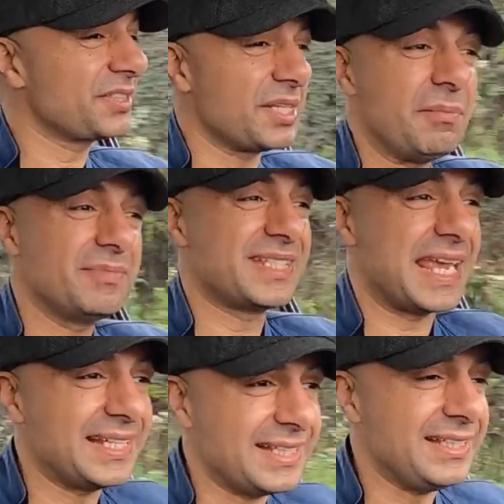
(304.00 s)
some
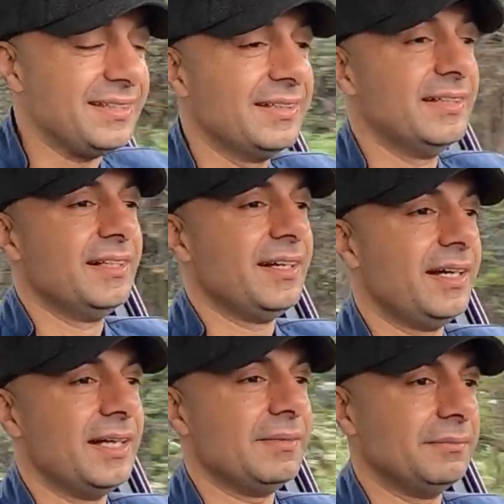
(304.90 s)
daily,
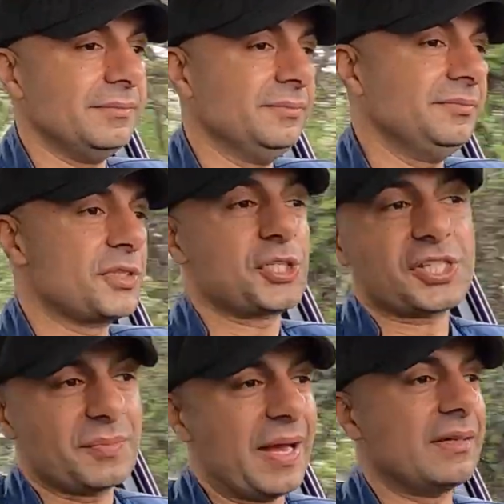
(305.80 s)

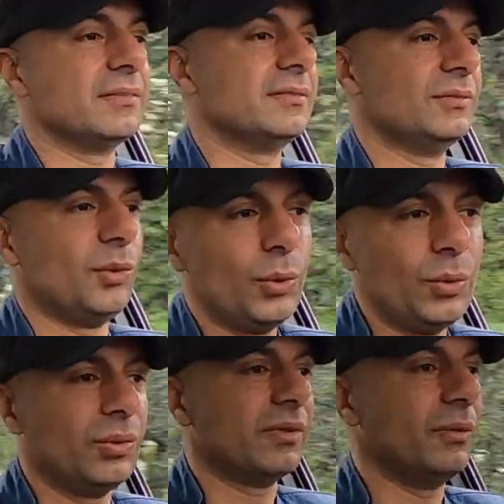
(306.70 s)
just about
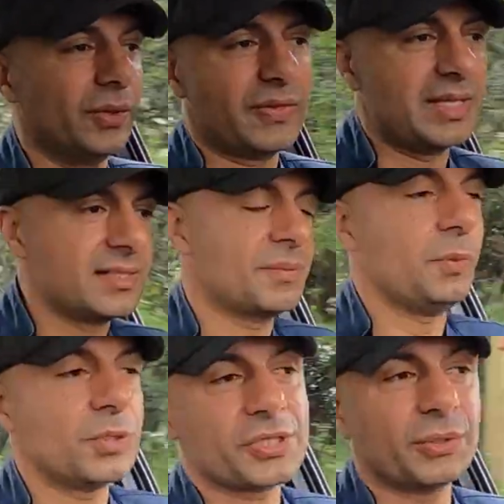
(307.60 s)
all things Porsche,